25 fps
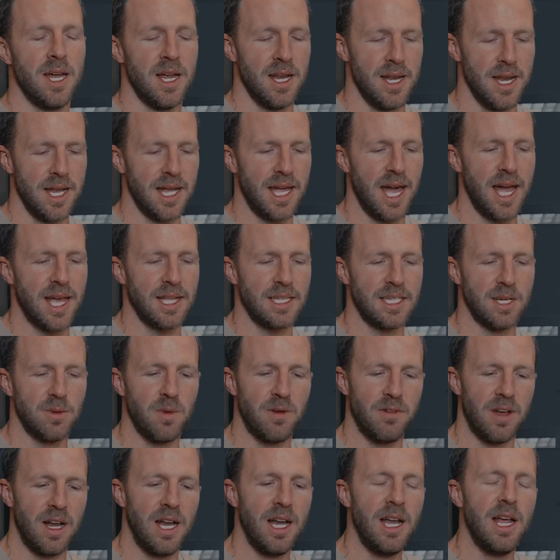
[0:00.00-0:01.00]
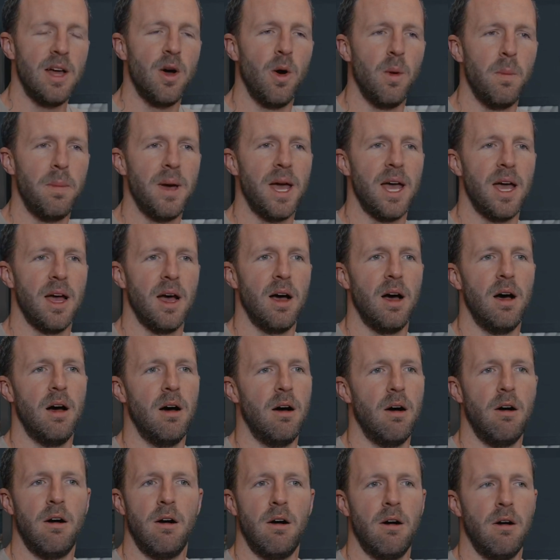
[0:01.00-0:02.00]
negated with a little bit
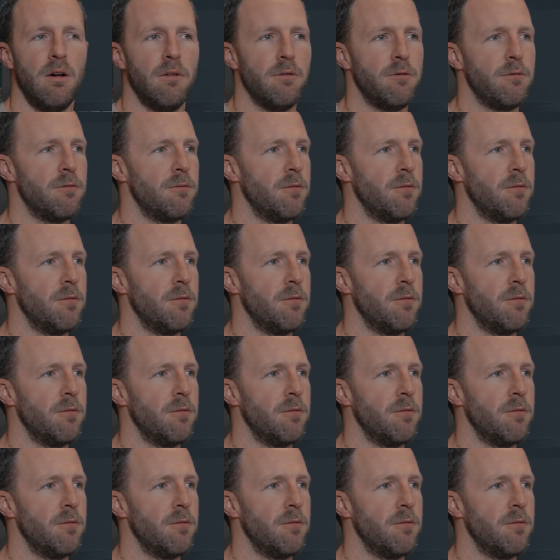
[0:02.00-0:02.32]
of,